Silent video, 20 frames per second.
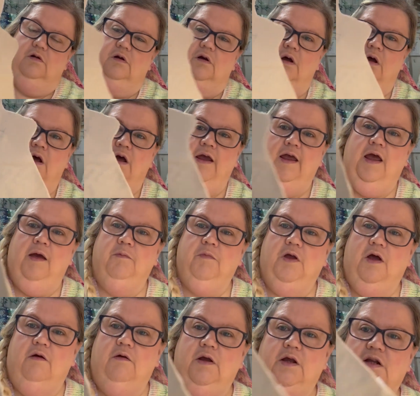I am
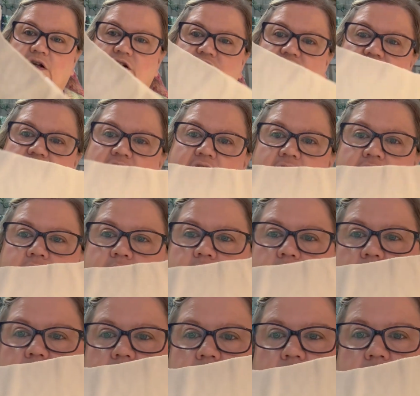going to
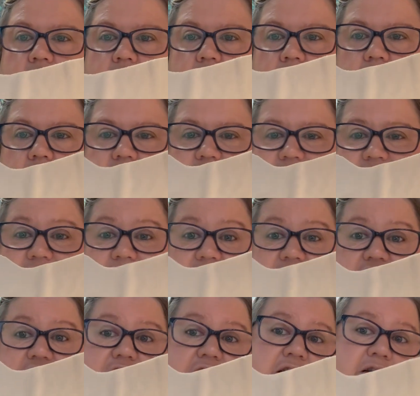
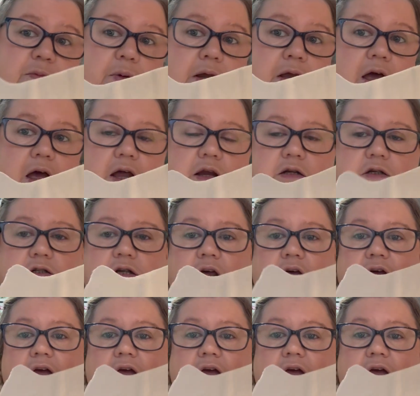stitch this weekend.